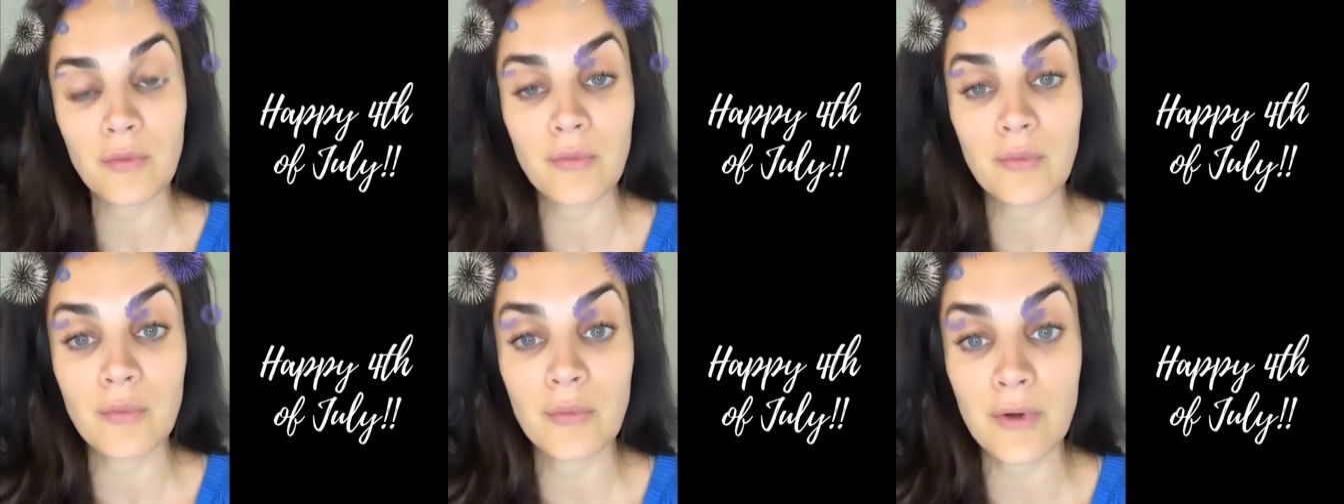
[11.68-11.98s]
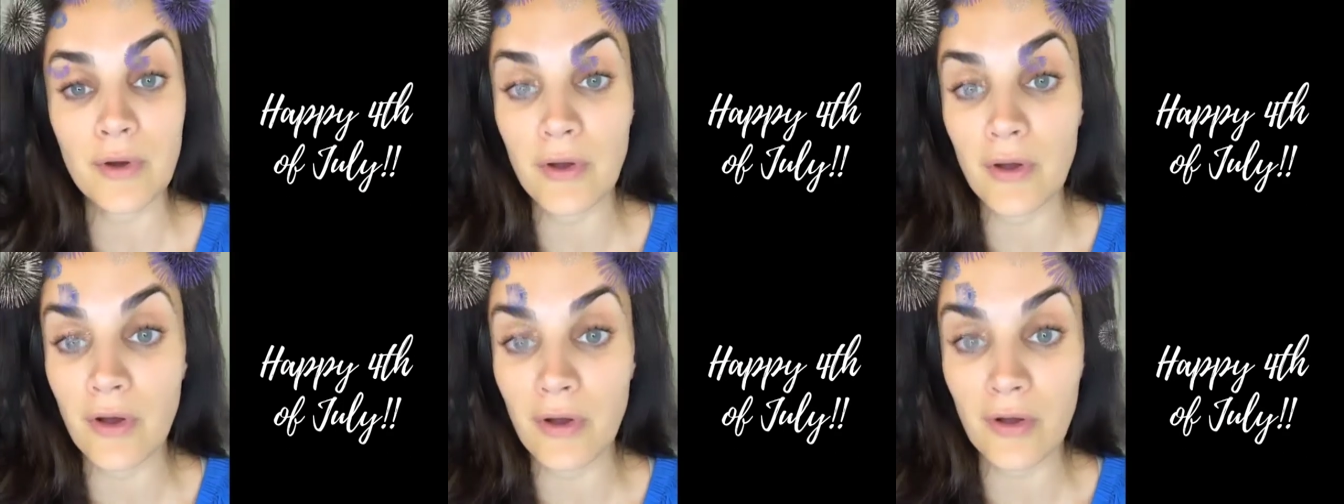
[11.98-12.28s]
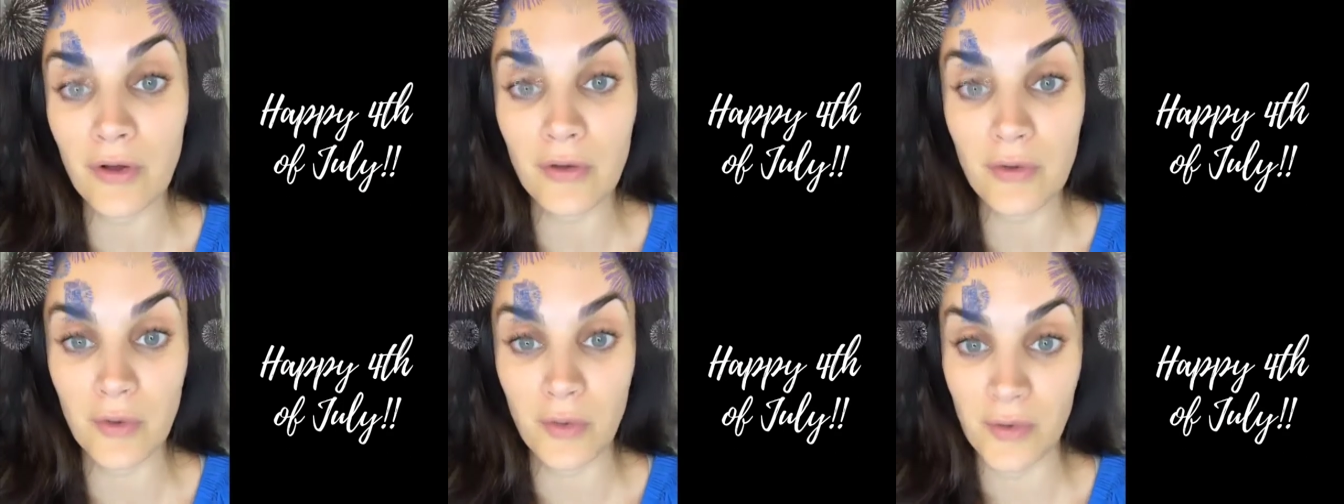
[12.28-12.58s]
we're all
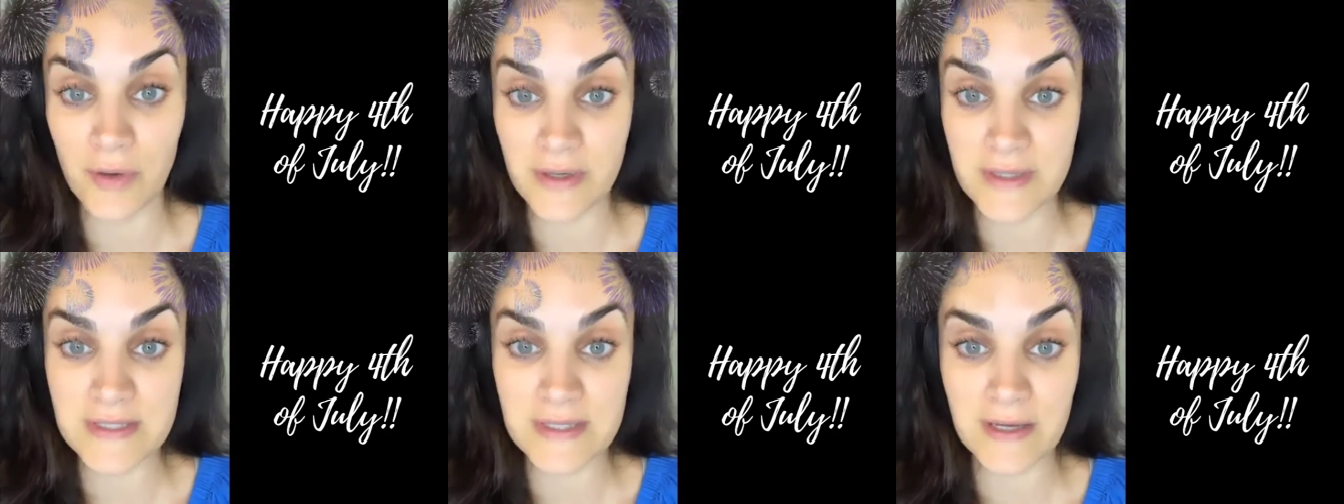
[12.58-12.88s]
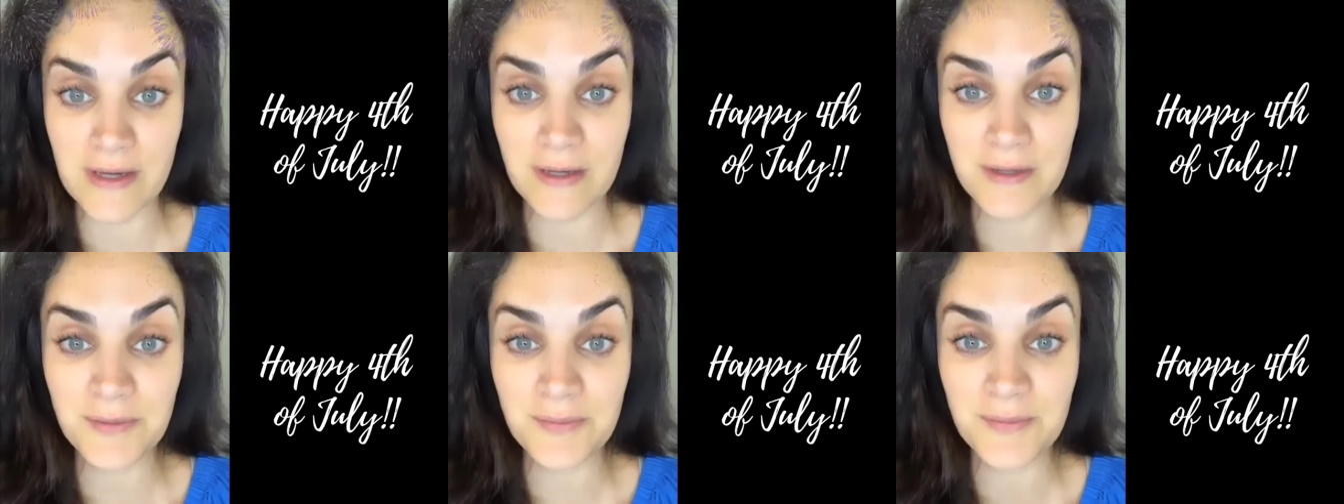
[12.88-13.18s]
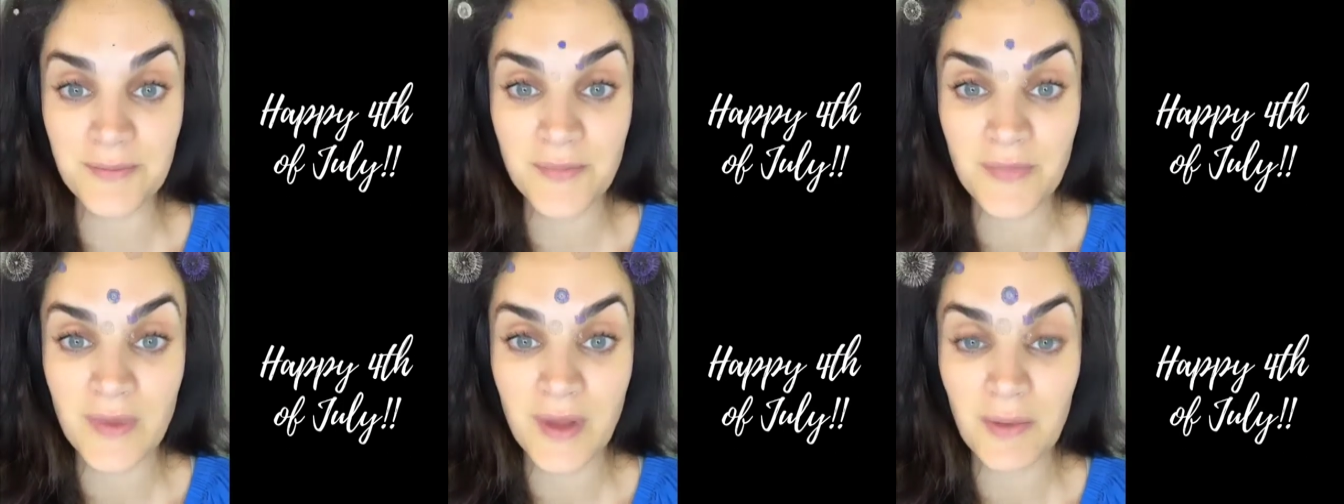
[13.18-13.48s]
quarantined,
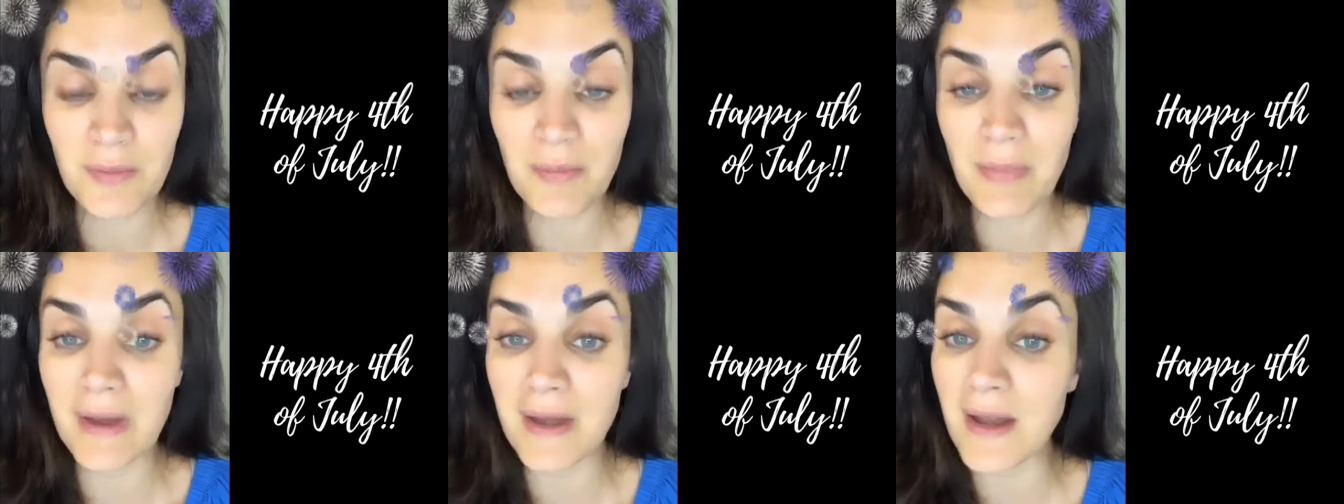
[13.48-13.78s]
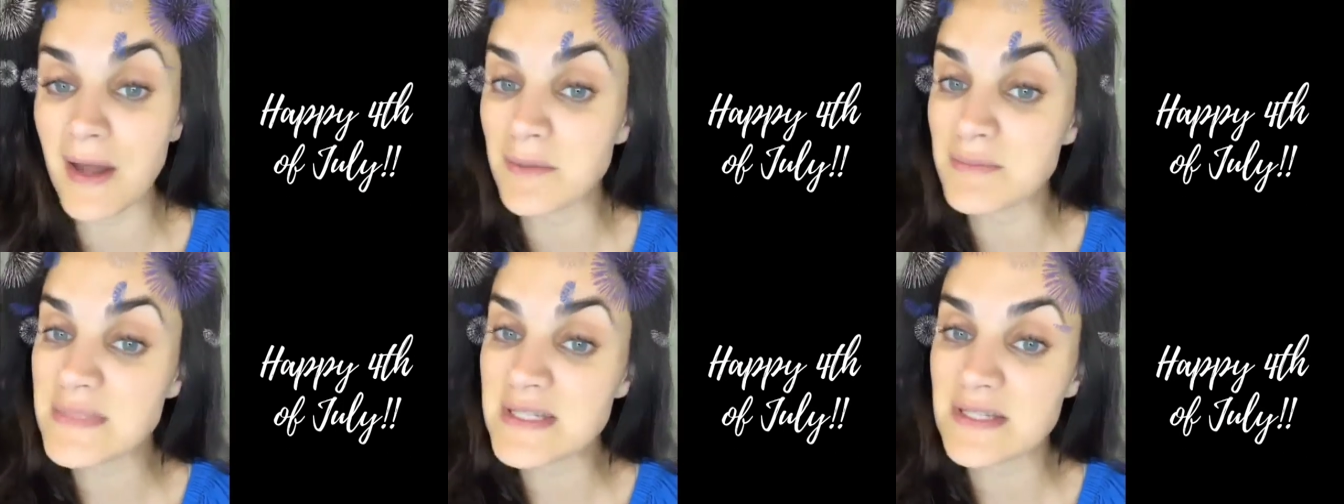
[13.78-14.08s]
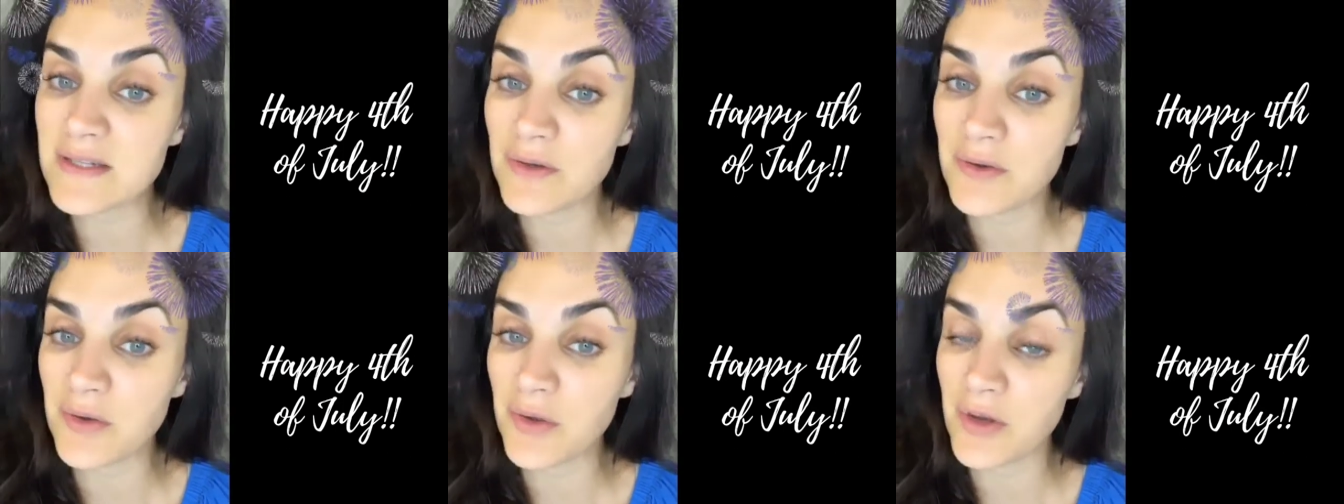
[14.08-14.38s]
but I'm still
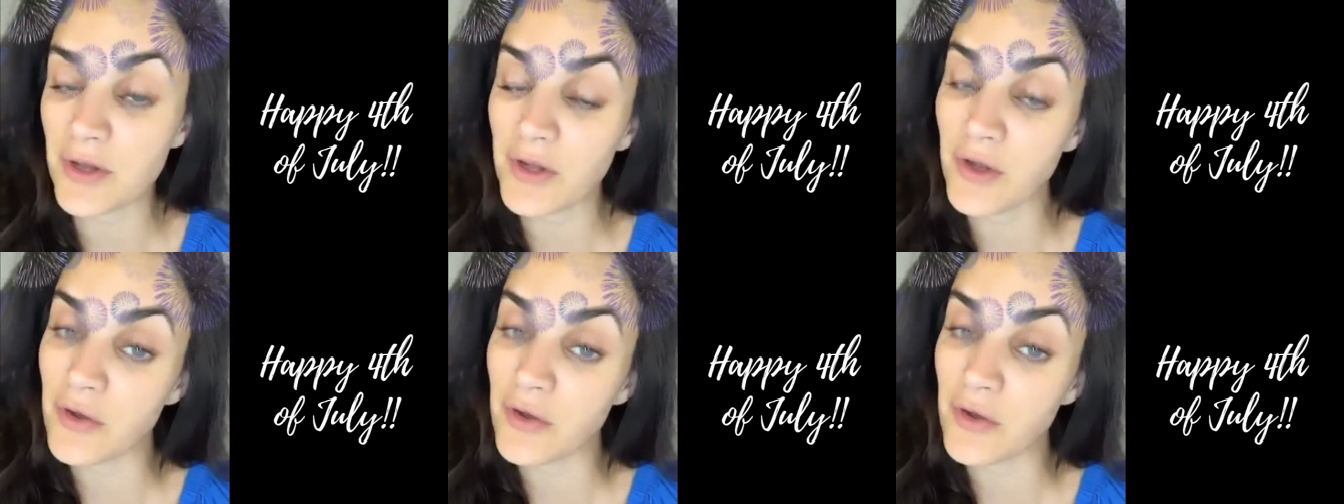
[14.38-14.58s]
going to go